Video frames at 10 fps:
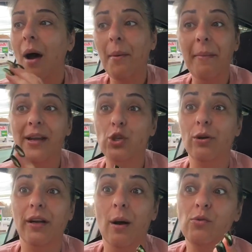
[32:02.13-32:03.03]
I'm gonna make
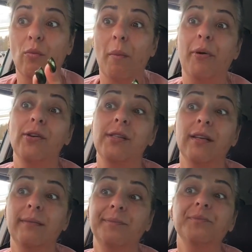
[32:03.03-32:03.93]
sure it comes from a
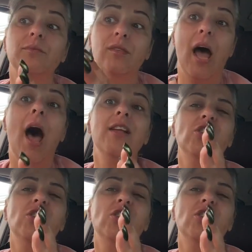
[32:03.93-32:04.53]
person that